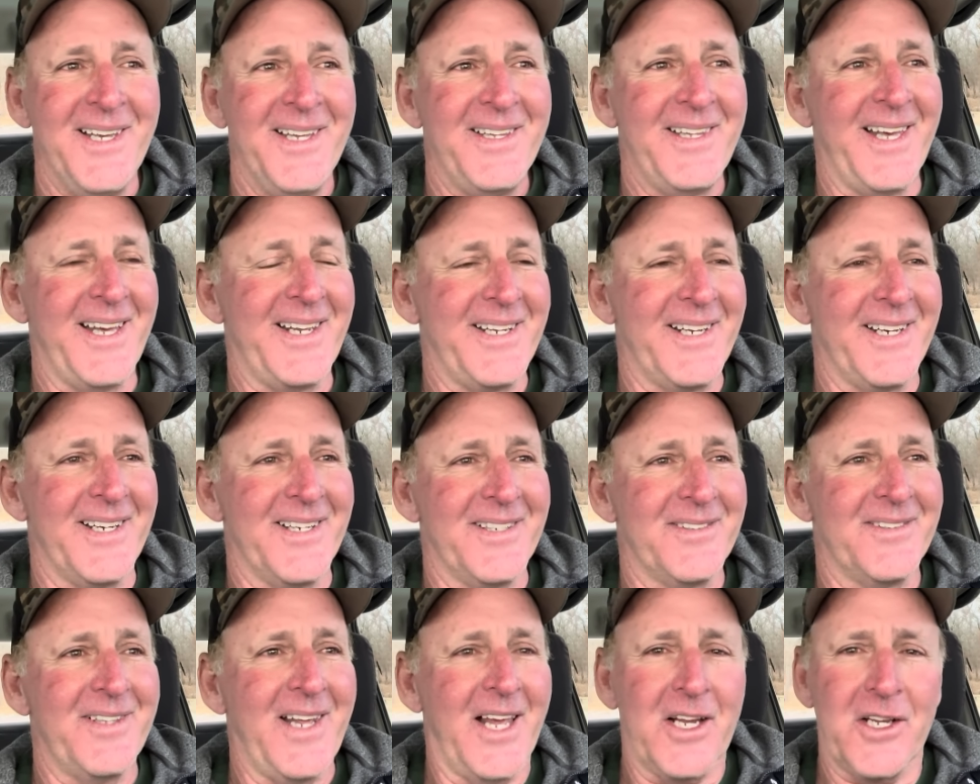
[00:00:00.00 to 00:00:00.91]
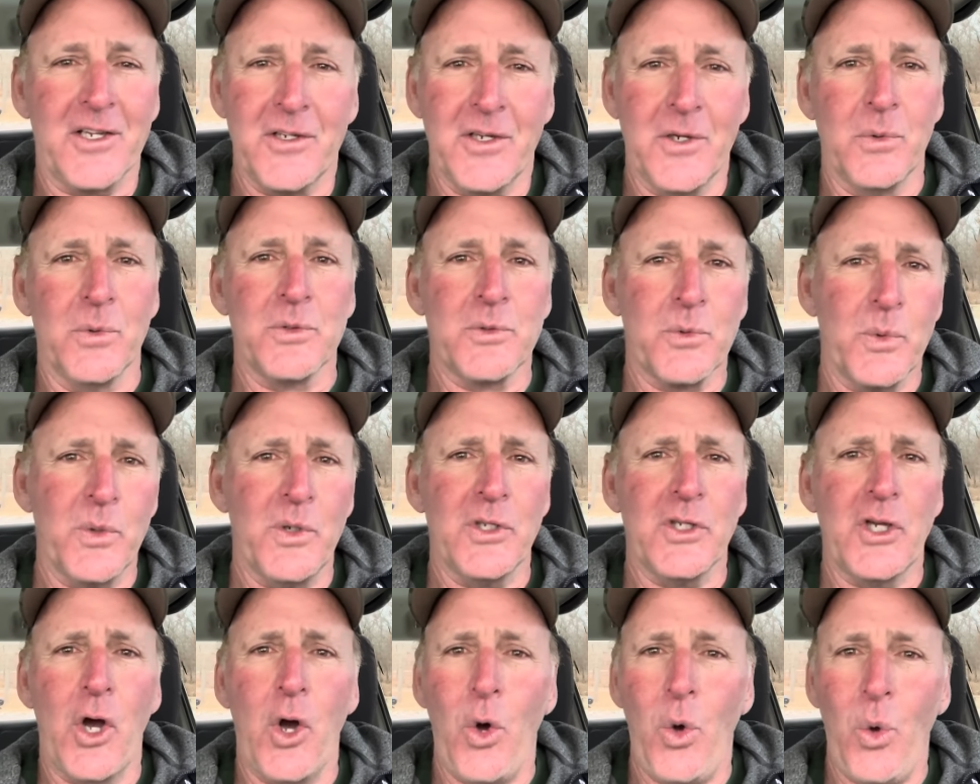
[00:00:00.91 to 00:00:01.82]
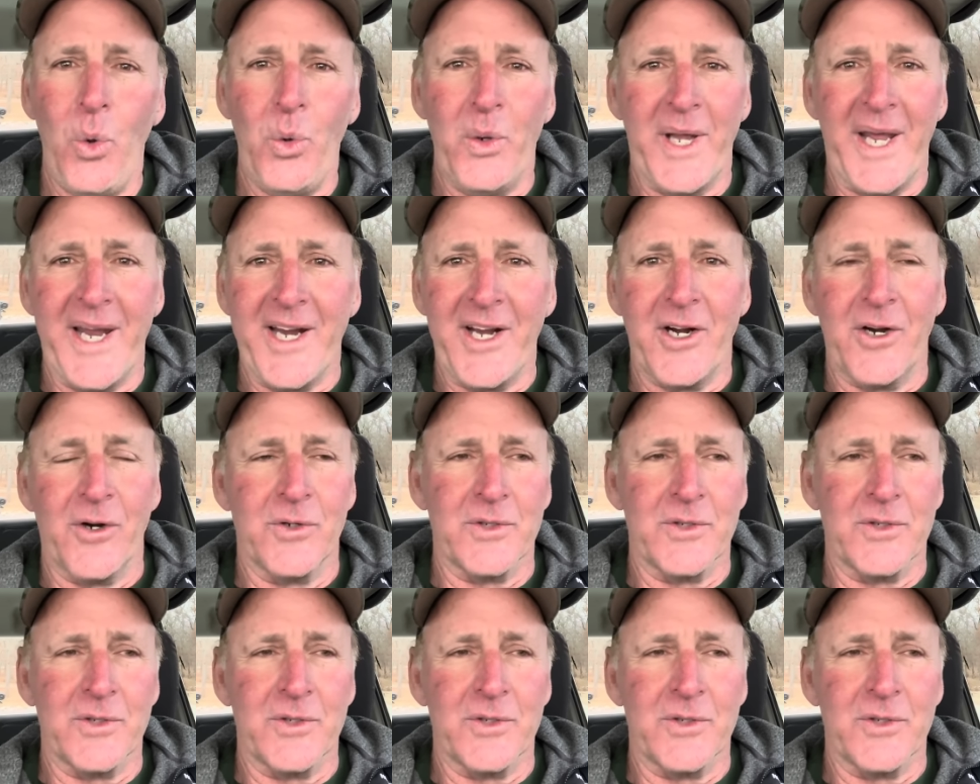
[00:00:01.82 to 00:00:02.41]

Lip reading: that it was real cold air.